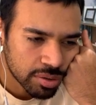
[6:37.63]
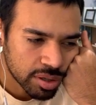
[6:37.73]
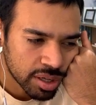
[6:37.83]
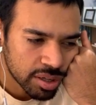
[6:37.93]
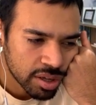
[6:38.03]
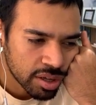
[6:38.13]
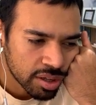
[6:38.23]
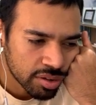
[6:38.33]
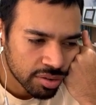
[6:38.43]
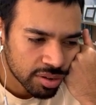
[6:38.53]
Okay,
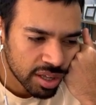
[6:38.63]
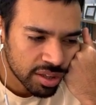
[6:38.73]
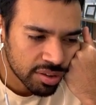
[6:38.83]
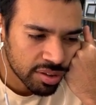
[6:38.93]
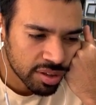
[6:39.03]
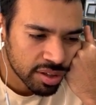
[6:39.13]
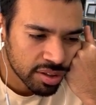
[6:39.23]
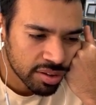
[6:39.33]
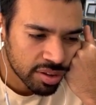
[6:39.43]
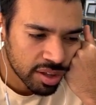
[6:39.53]
so that
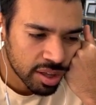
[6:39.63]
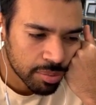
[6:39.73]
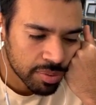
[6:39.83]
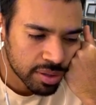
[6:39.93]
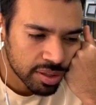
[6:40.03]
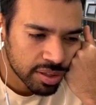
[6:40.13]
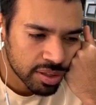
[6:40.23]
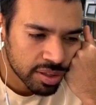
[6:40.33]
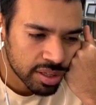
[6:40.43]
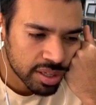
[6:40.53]
is
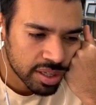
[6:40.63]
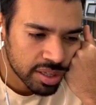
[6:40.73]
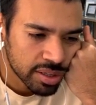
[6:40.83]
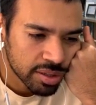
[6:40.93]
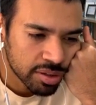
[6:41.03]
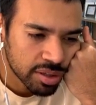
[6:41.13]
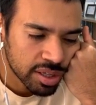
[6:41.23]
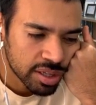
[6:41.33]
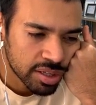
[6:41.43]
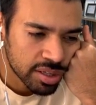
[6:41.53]
happening
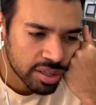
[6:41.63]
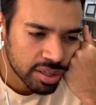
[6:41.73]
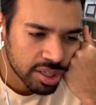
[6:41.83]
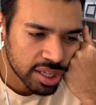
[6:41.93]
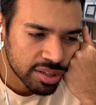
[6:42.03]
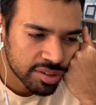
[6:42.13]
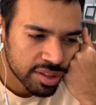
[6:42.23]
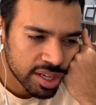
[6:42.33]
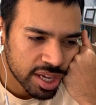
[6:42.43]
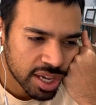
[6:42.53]
in
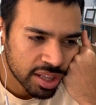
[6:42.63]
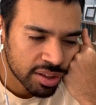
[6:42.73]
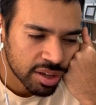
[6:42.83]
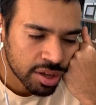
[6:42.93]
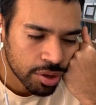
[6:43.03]
NZD CAD.